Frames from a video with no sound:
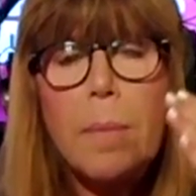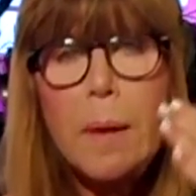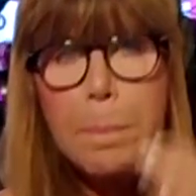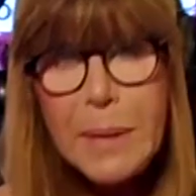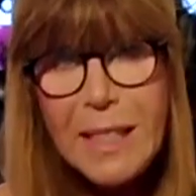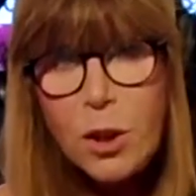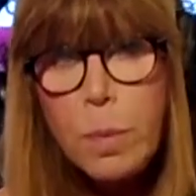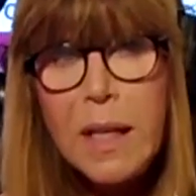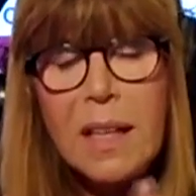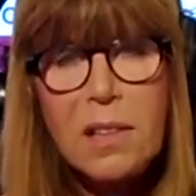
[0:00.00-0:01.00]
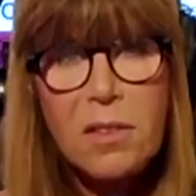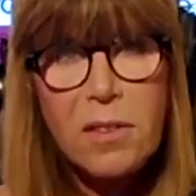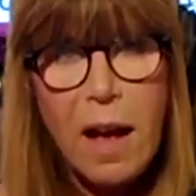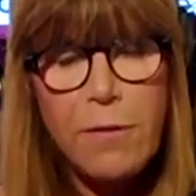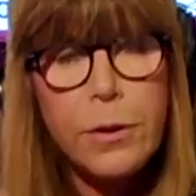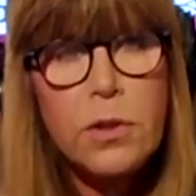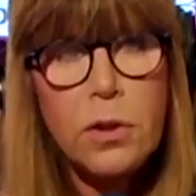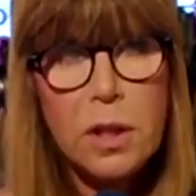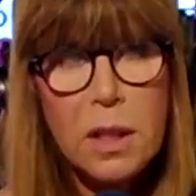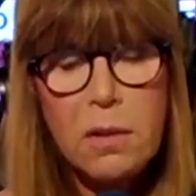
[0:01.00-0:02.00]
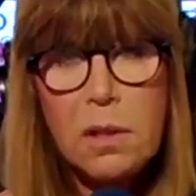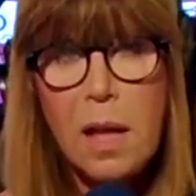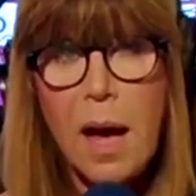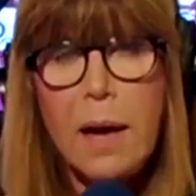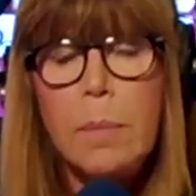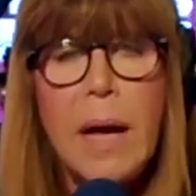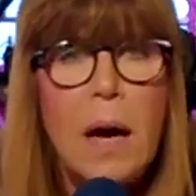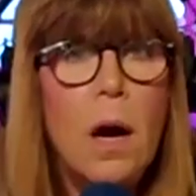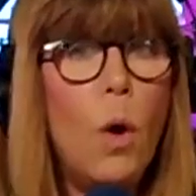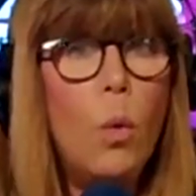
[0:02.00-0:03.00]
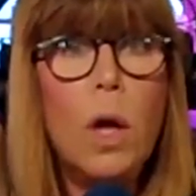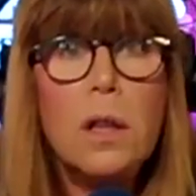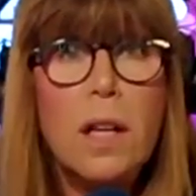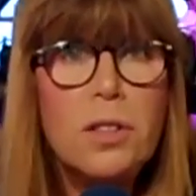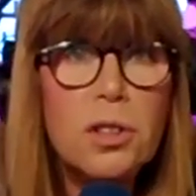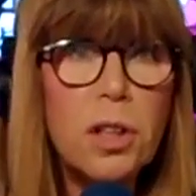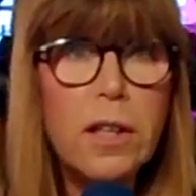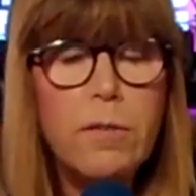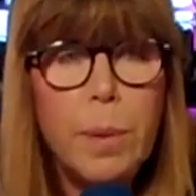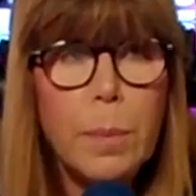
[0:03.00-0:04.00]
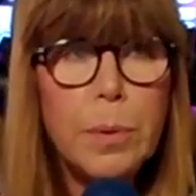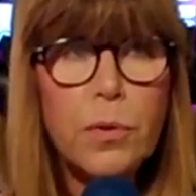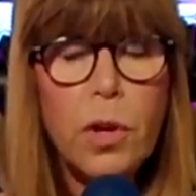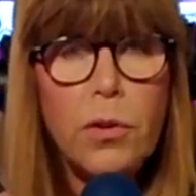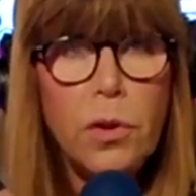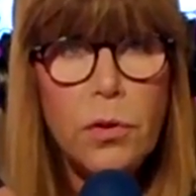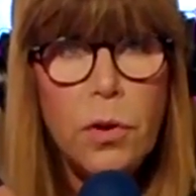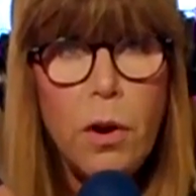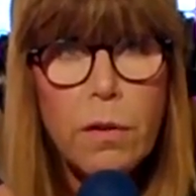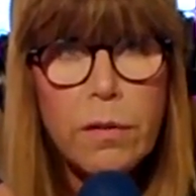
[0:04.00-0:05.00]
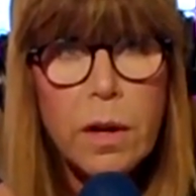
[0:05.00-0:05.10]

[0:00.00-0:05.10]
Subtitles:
Impeachment itself, because you're going to hear a lot about what legislative purpose does it serve.